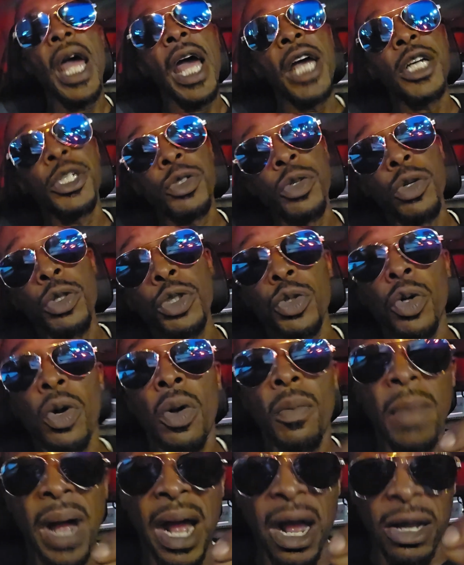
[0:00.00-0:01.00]
As usual,
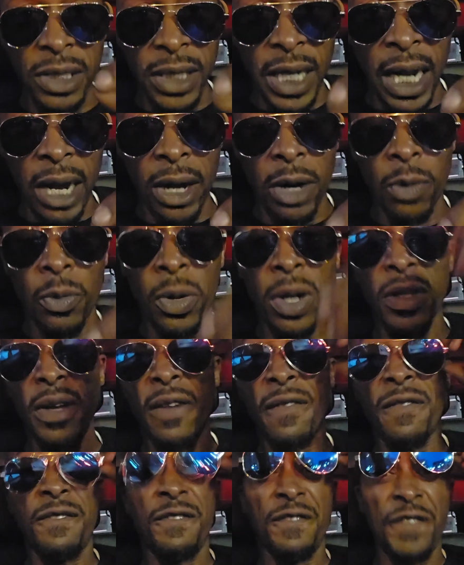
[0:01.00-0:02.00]
Myles Garrett, where the
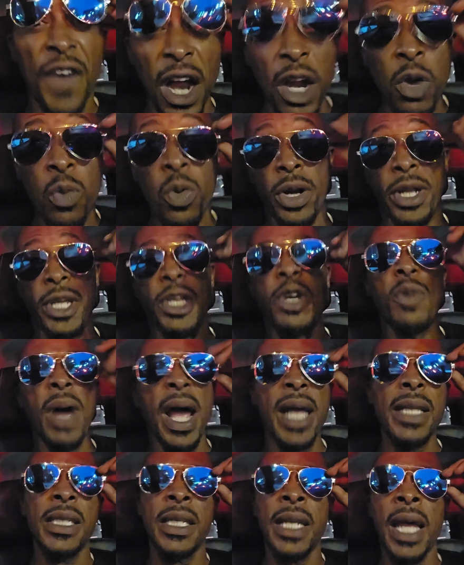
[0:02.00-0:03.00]
fuck were you
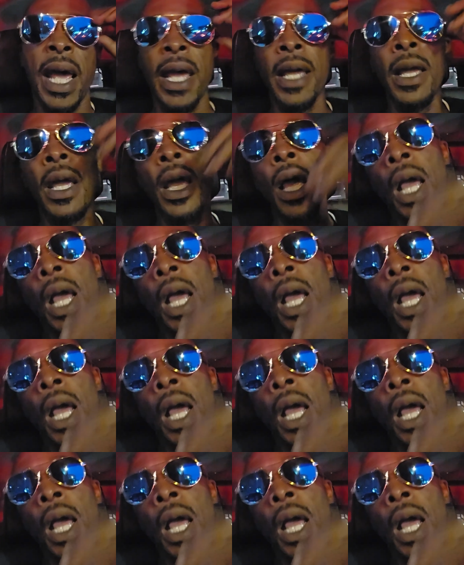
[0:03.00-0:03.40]
at today?